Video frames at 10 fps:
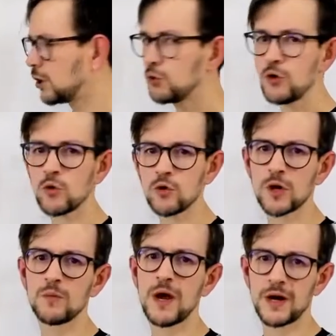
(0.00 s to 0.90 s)
You
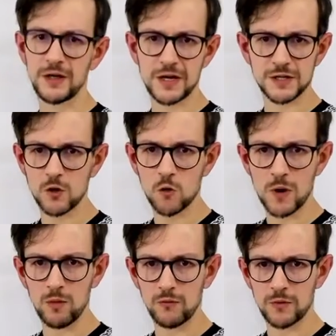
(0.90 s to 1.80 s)
can make a yes-no
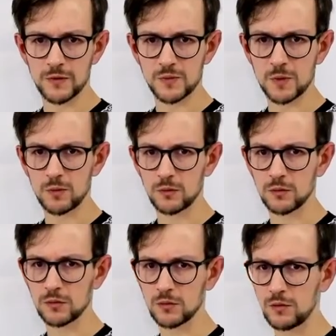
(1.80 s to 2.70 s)
problem from this problem.
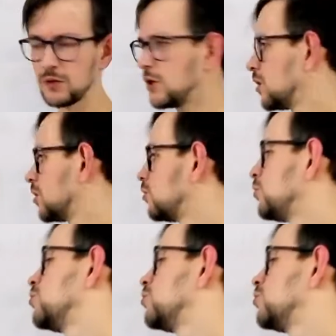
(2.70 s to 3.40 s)
No,